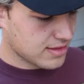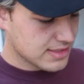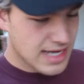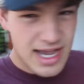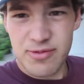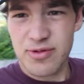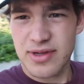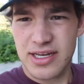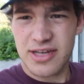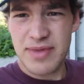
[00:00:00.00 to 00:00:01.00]
the time or
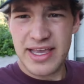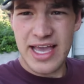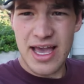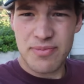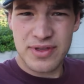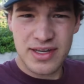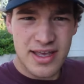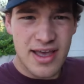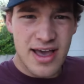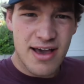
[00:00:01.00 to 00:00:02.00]
money to make happen.
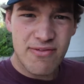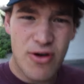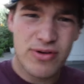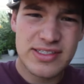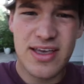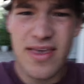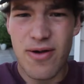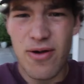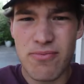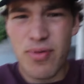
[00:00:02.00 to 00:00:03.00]
I've always,
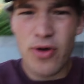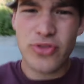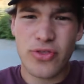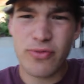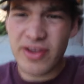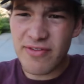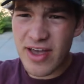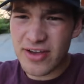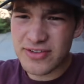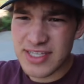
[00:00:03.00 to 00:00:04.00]
on um, both the three
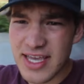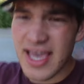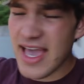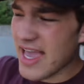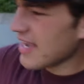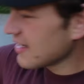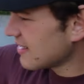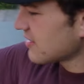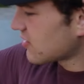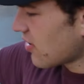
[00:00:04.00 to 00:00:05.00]
valves
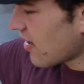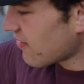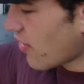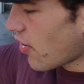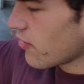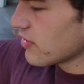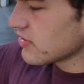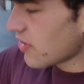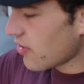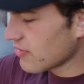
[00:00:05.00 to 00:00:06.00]
and this car I've
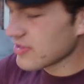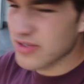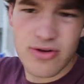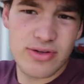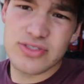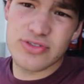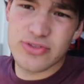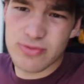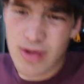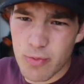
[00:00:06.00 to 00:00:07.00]
always always always
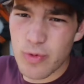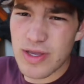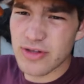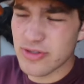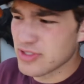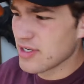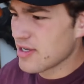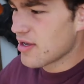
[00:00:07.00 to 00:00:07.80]
used rep wheels